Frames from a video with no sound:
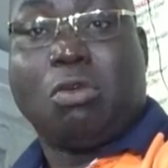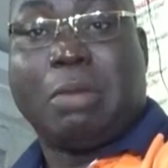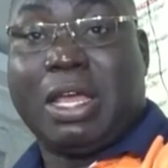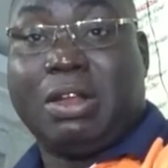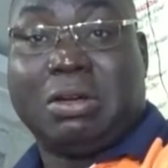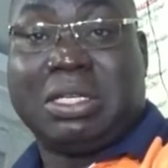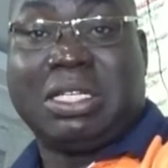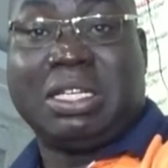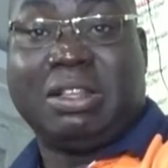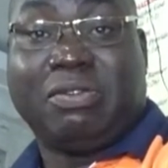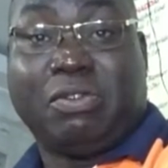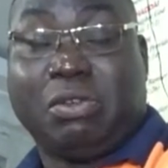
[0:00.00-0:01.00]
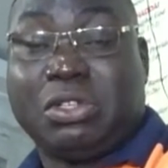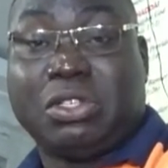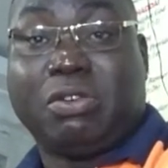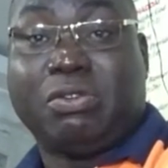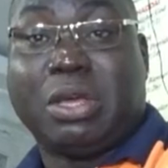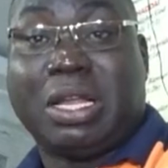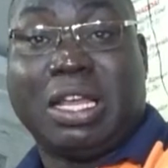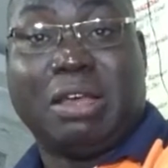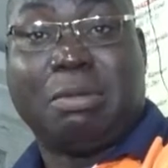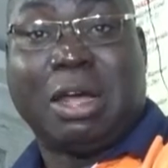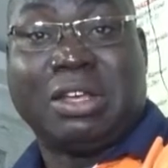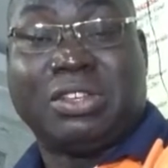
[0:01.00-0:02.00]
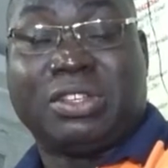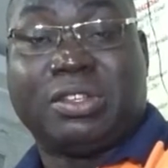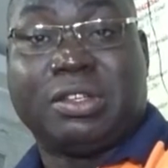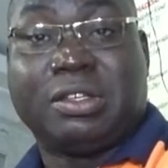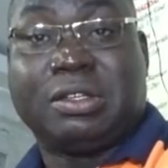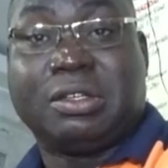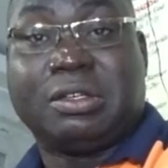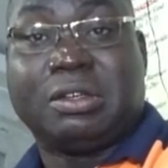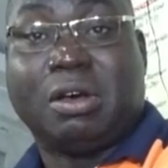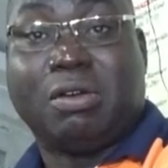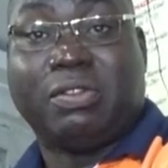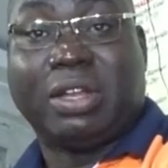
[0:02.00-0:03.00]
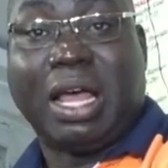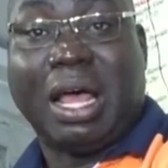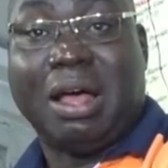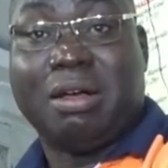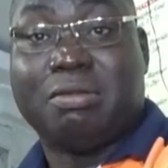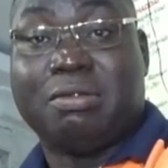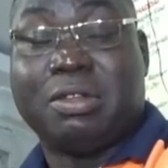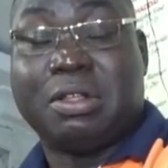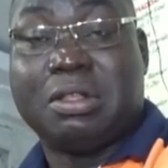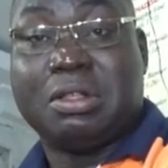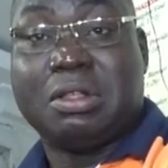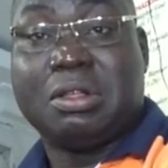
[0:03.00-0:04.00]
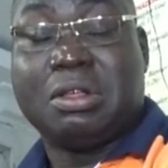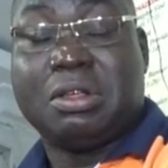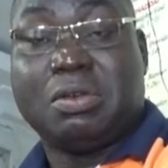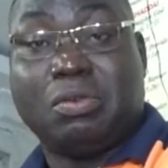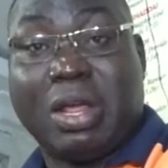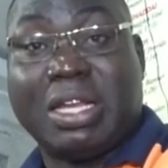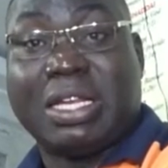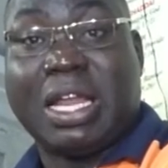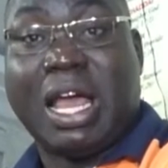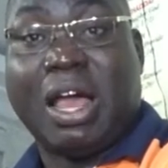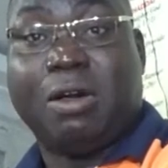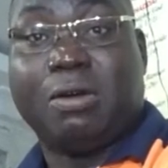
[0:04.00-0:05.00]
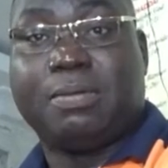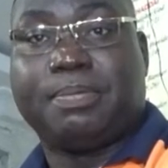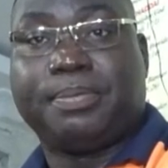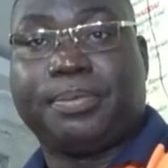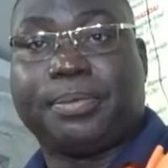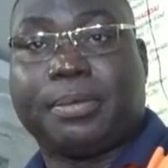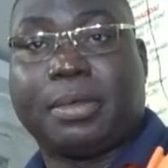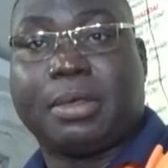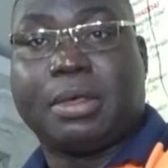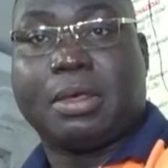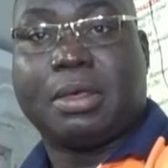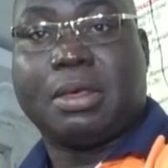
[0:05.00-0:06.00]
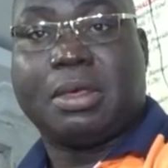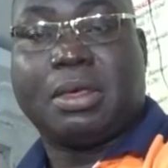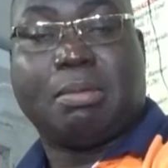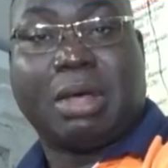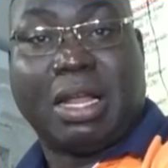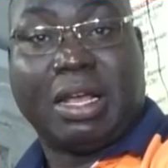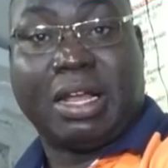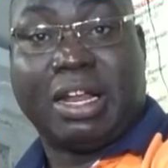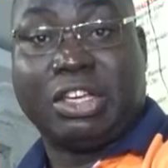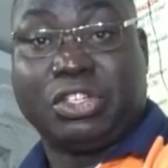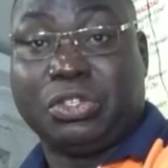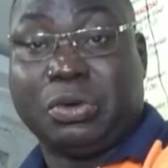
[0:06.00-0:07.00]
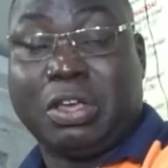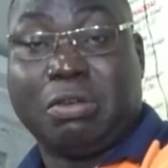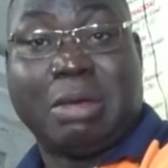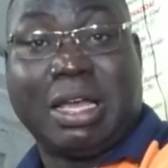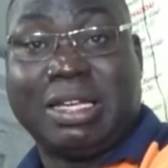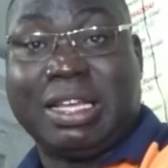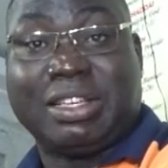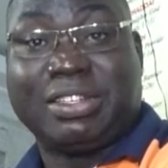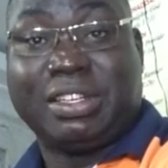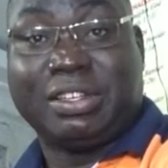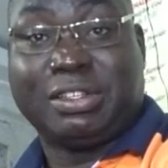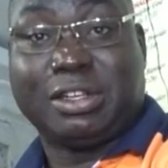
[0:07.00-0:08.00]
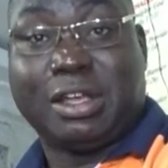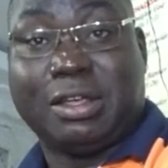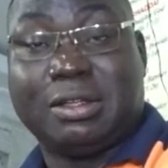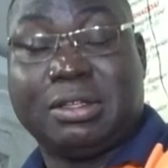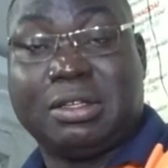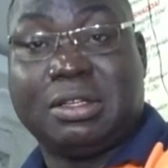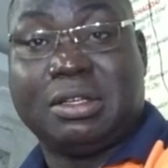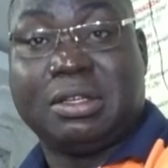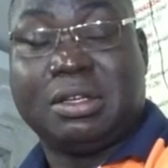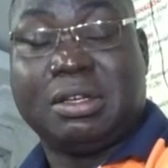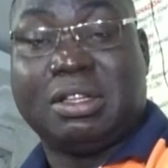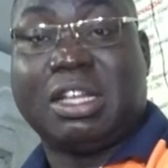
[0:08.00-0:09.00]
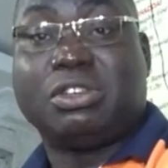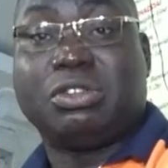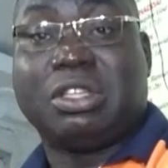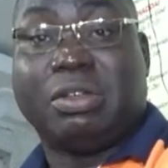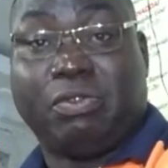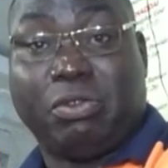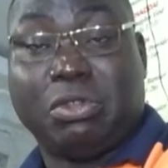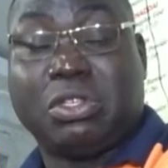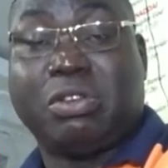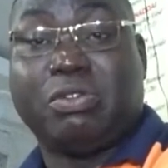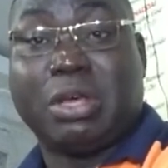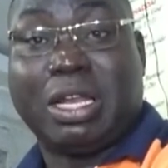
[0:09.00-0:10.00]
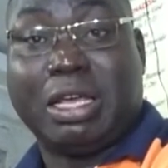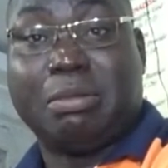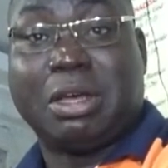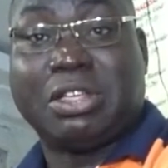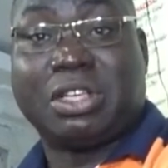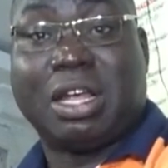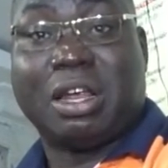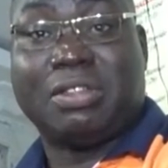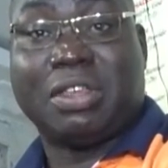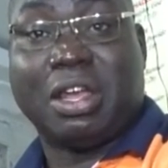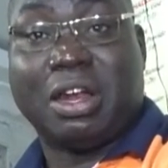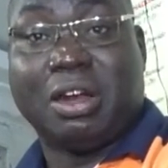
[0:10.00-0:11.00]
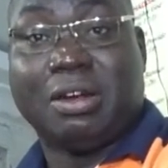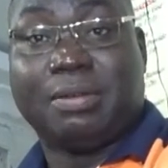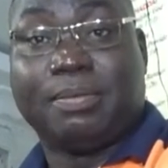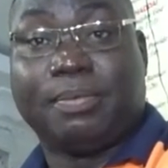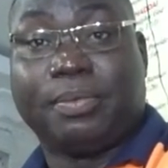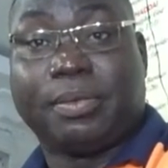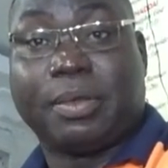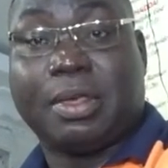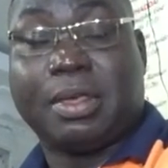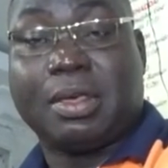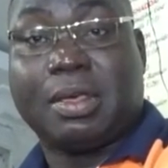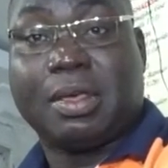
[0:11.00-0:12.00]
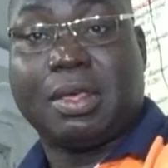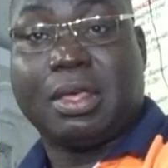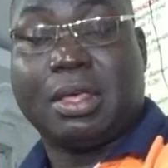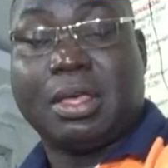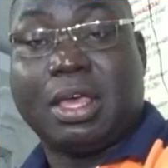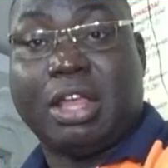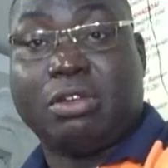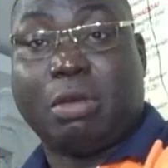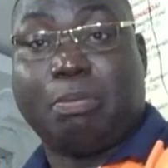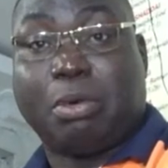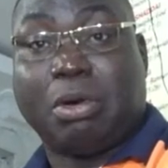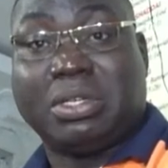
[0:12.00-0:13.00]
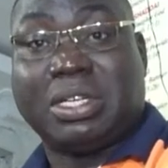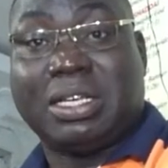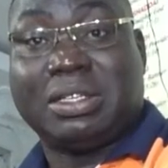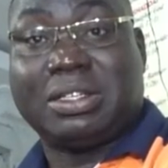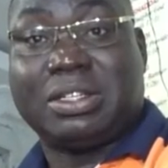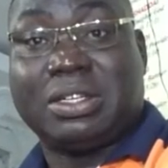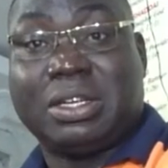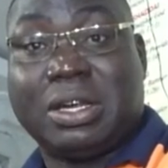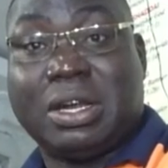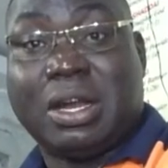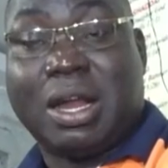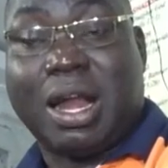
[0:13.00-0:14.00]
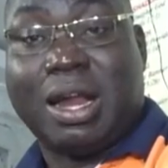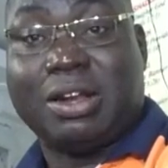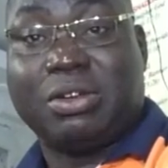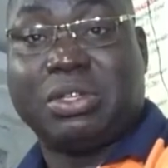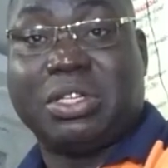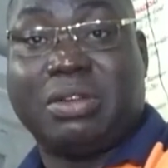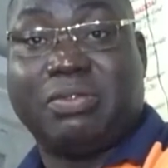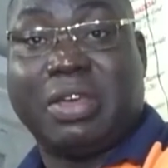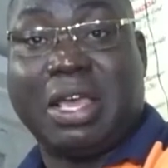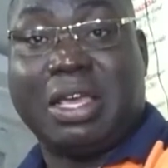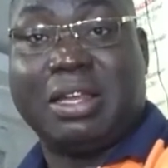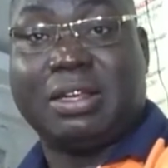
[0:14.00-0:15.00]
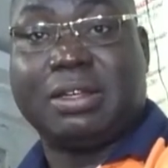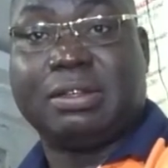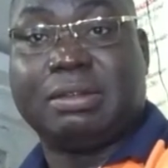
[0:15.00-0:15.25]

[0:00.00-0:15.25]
You may not see the fruits of your labors of love right now, but I can assure you, my dear sister, that the fruits of your labors are there, and your protests are not in vain.